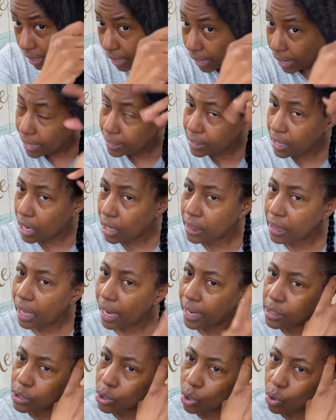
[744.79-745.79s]
And I
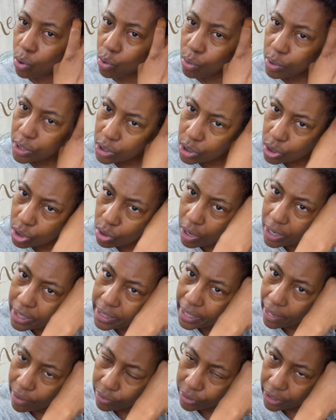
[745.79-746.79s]
like to always start
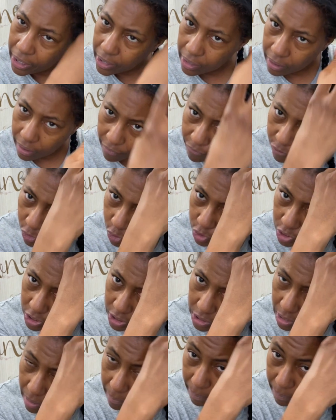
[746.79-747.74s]
down here versus up